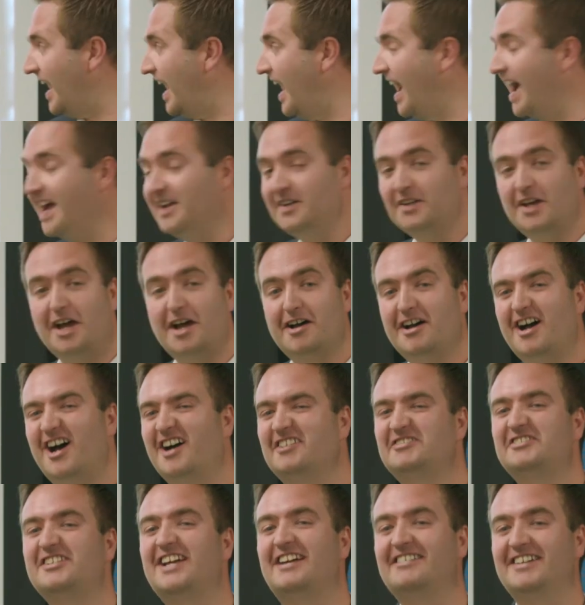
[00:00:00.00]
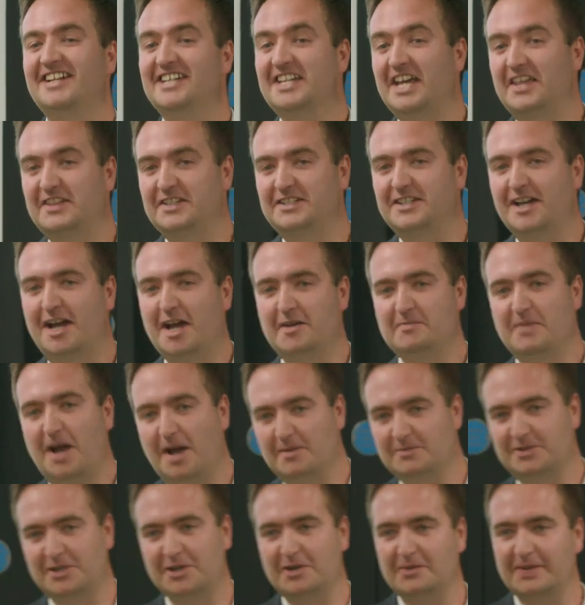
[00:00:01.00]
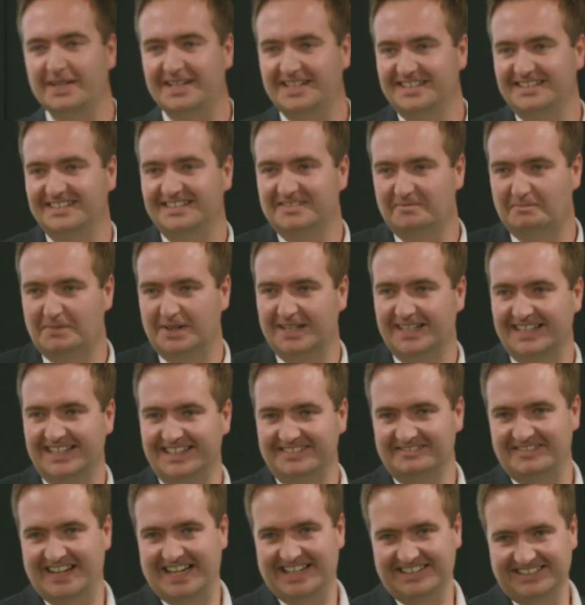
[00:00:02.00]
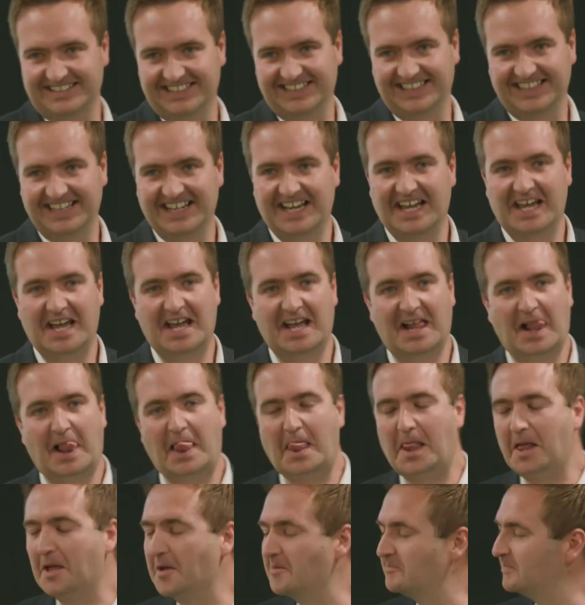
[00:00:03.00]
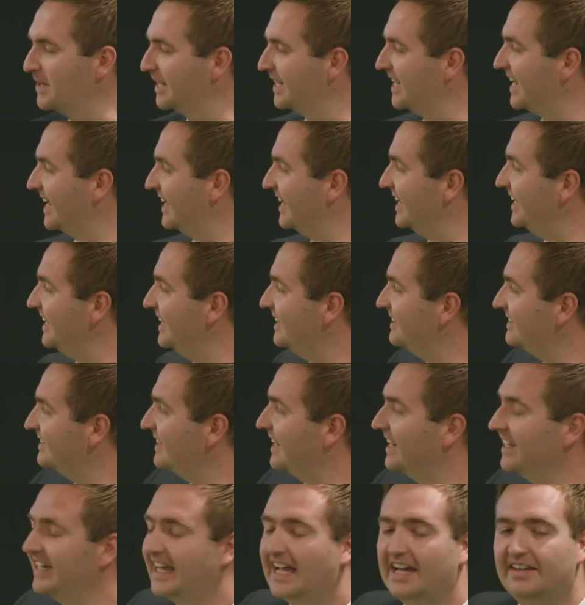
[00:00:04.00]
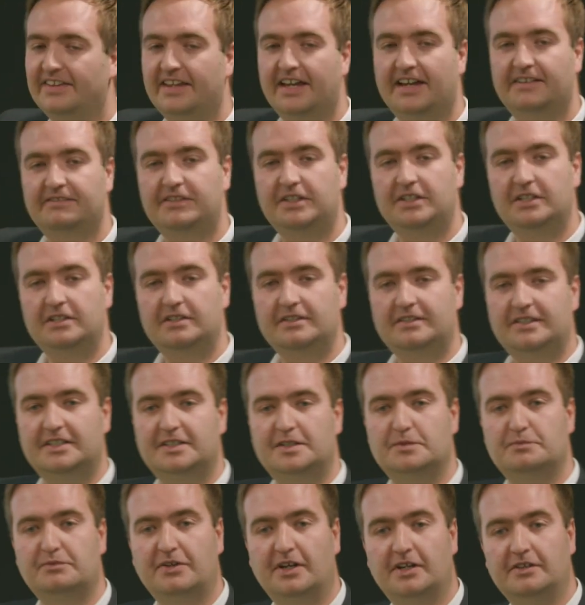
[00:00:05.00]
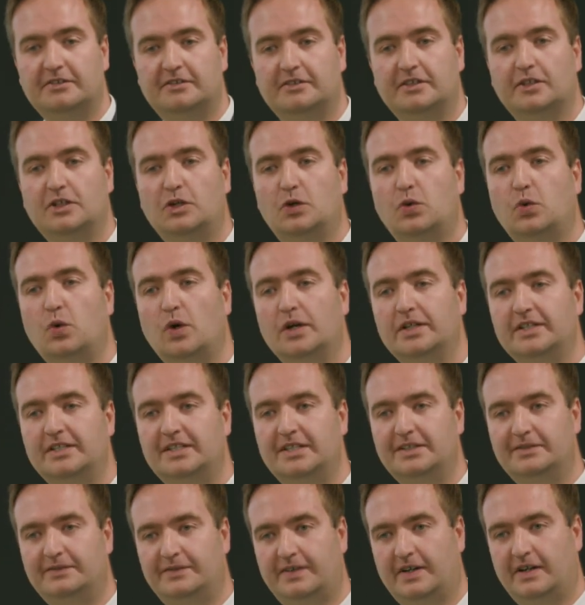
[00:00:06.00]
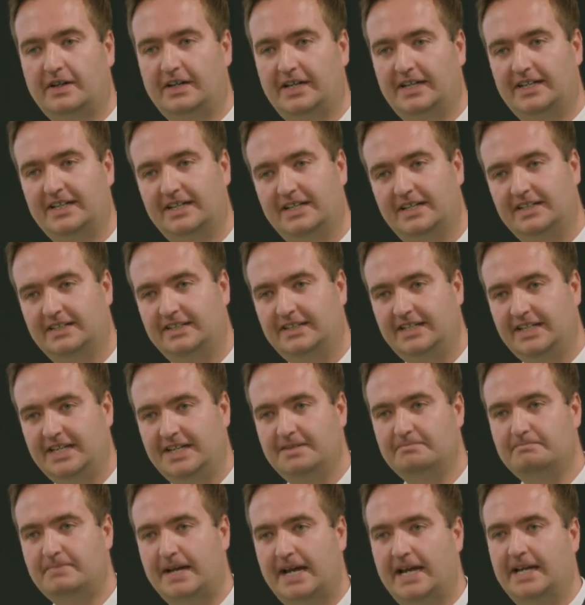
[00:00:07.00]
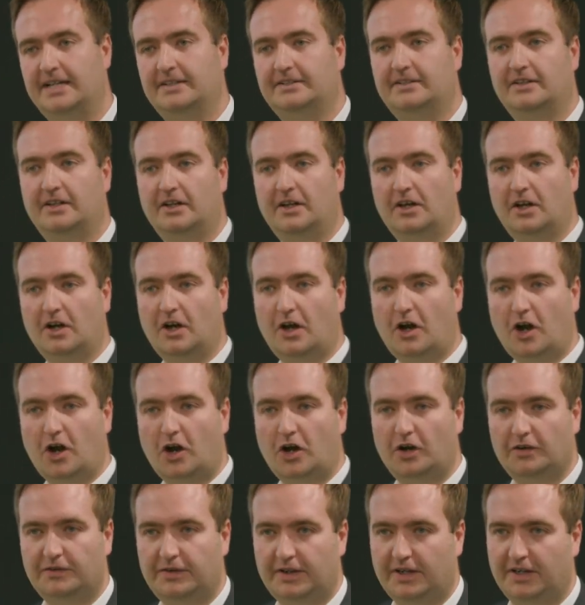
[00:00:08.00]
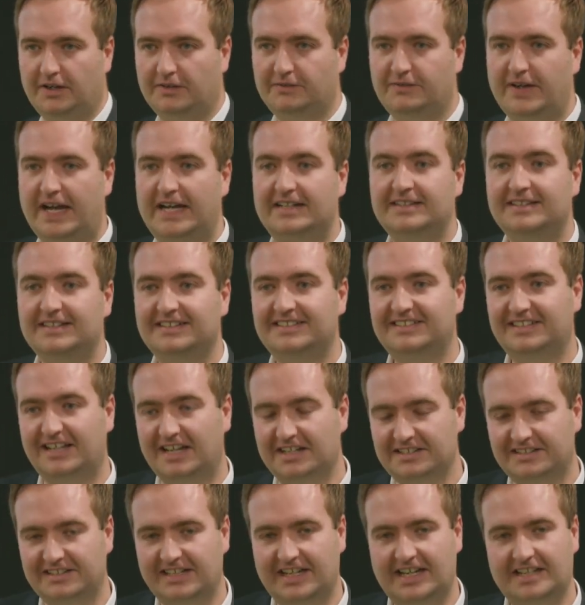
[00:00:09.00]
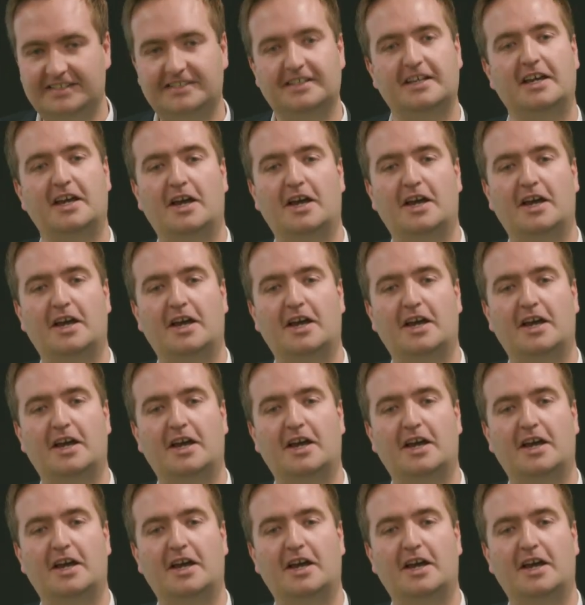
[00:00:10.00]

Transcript: And I'll share it another time. I'm sure we can put a link around. But yeah, he is saying how they have used this approach to quantify the impact of factors such as